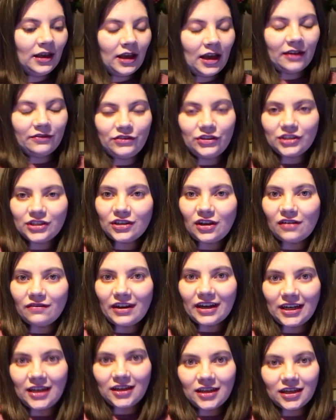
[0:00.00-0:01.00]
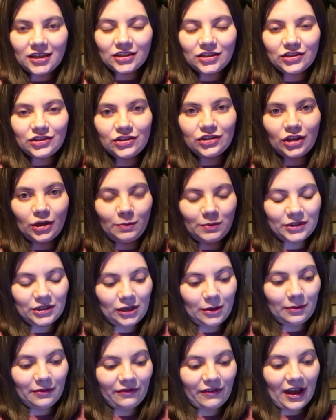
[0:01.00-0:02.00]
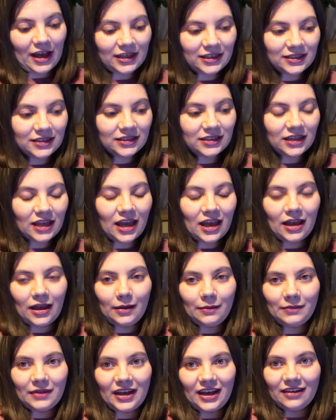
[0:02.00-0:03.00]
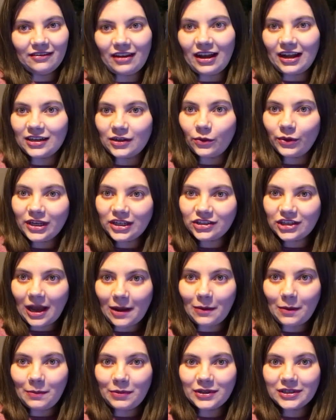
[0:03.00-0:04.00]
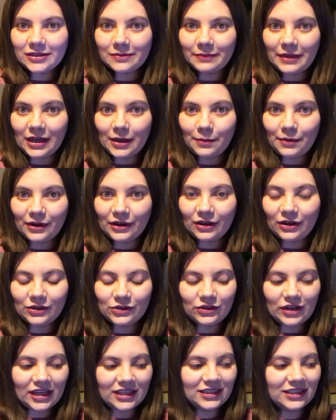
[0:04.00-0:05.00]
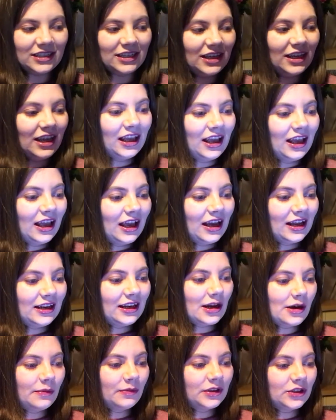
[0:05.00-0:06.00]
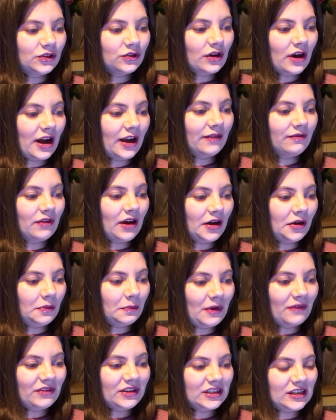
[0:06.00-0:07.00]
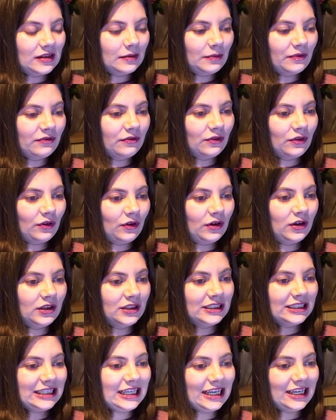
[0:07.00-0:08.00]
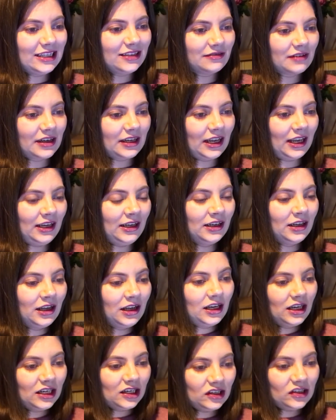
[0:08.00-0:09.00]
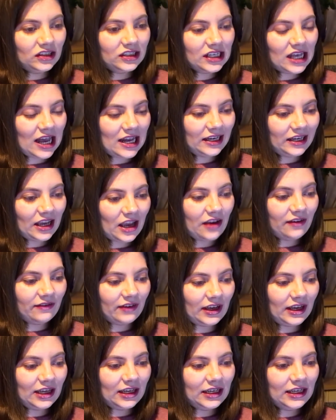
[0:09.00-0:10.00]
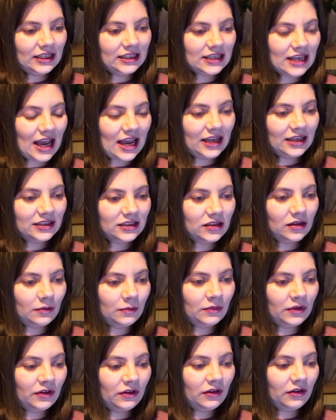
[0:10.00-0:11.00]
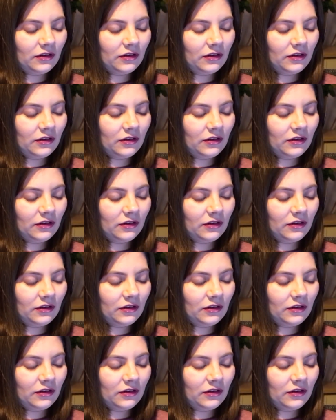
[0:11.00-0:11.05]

I've just got ready super fast. I've had a quick shower, put some makeup on, got dressed, and now I'm going to try and write up my visits before tea's ready. Luke's heading over. He's getting some,